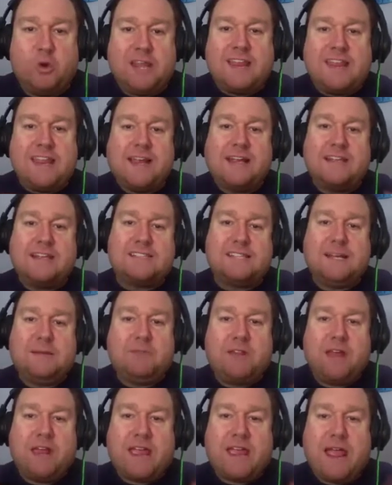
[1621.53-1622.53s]
thing it
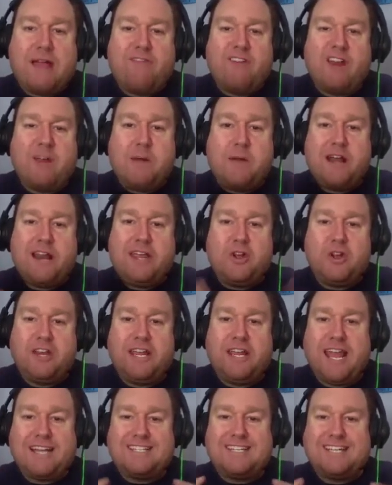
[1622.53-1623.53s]
seemed like everybody could
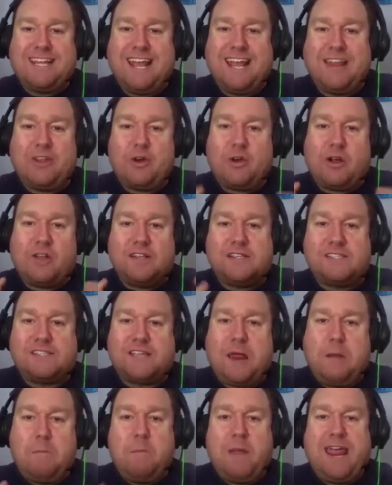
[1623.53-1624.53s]
get together on the
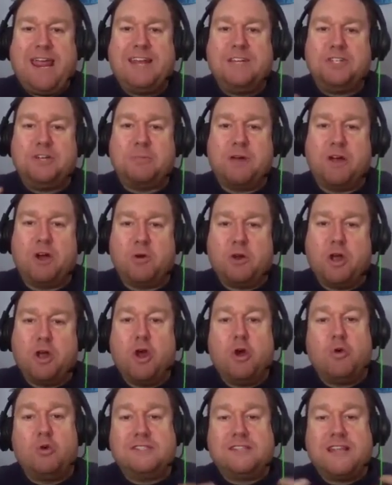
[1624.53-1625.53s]
same page about
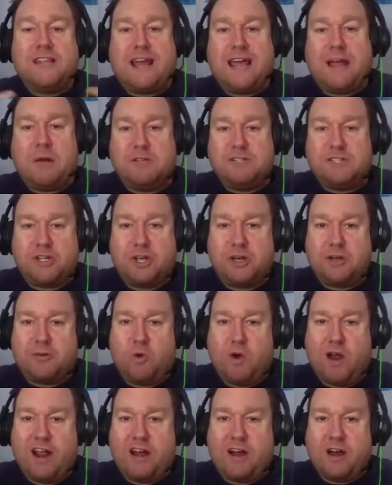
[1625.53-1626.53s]
was that I was a good
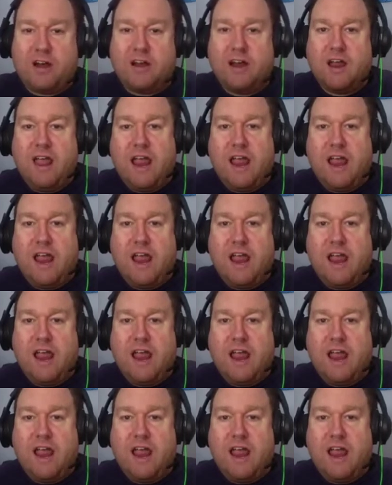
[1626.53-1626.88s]
writer.